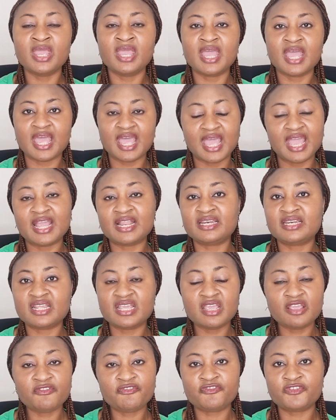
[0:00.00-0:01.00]
And
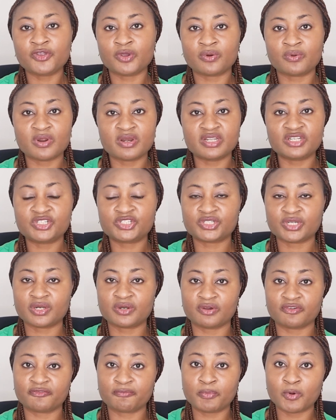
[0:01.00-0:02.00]
if you're running short
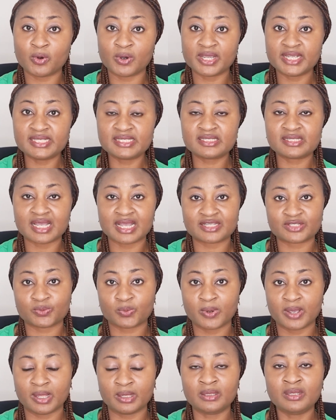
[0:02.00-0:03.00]
of points as
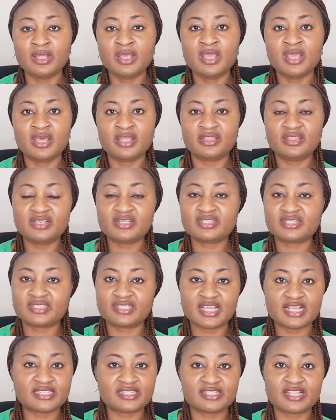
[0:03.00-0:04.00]
well, this
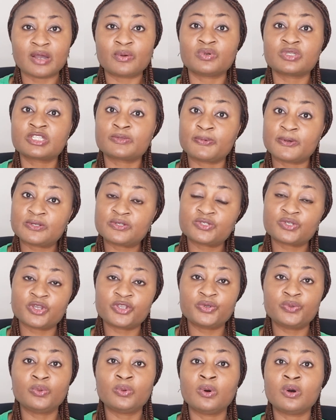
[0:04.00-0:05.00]
state that will sponsor
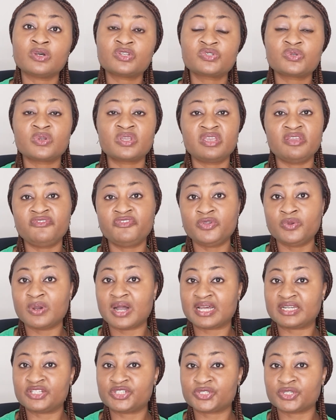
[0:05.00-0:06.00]
you will also give you
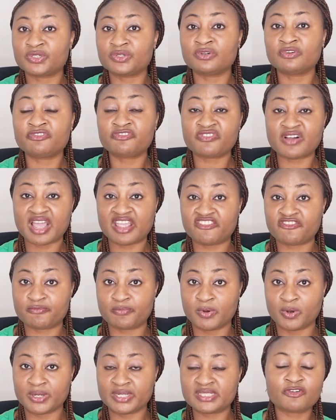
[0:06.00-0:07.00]
additional 5
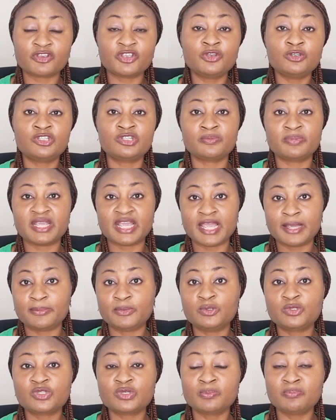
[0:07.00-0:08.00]
points for you to be able
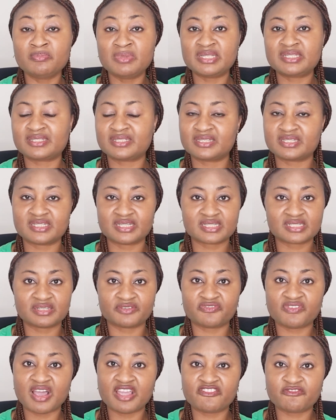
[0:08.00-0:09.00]
to meet the
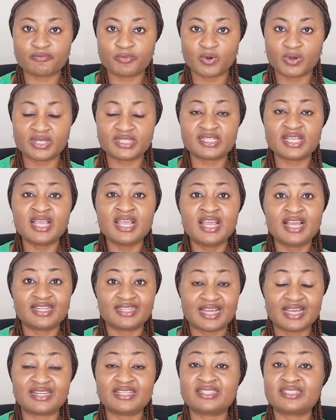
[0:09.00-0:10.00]
65 points
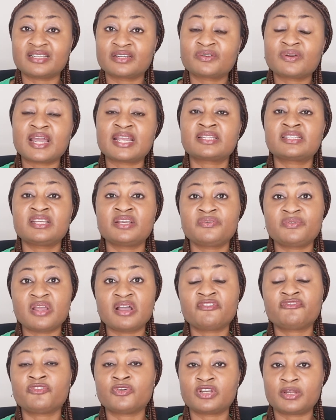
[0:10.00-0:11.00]
that is the criteria
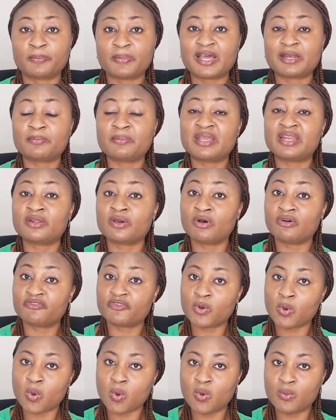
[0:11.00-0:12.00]
for Department of
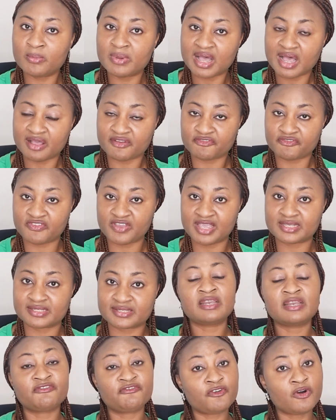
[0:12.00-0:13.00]
Home Affairs.
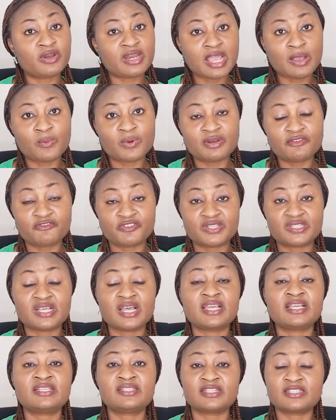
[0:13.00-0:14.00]
And 491 visa
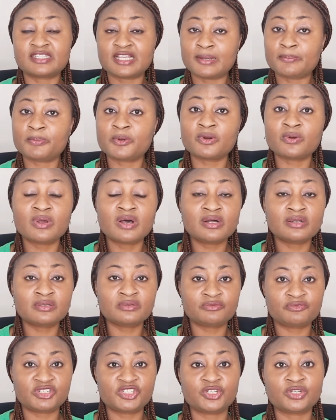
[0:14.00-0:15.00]
is a temporal
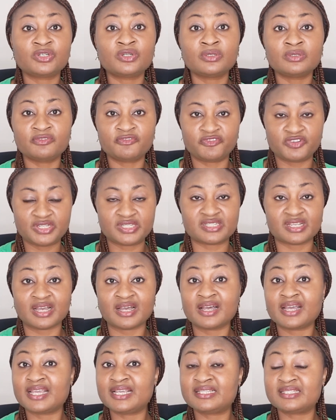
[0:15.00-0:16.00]
regional visa.
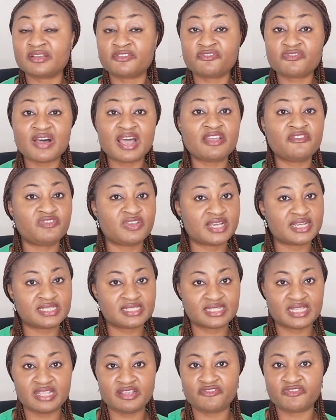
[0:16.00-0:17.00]
It's a 5 years
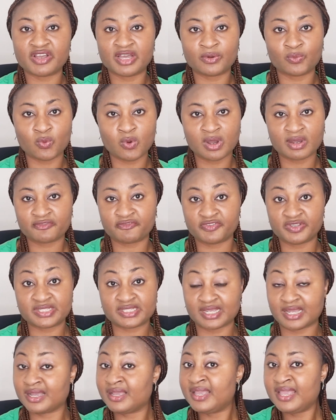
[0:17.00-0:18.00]
live and work
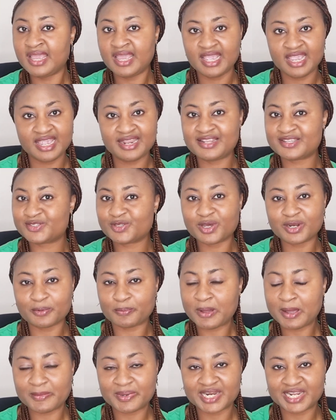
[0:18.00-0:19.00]
visa. It is not a
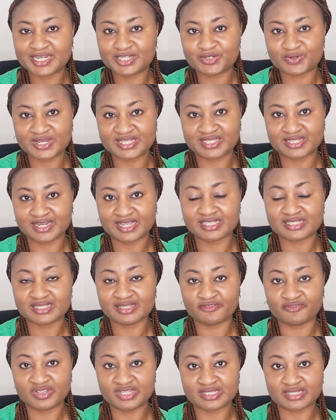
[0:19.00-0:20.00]
permanent residency
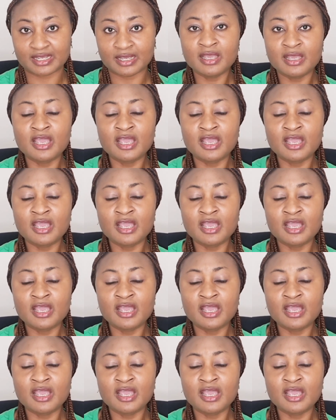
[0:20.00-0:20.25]
visa.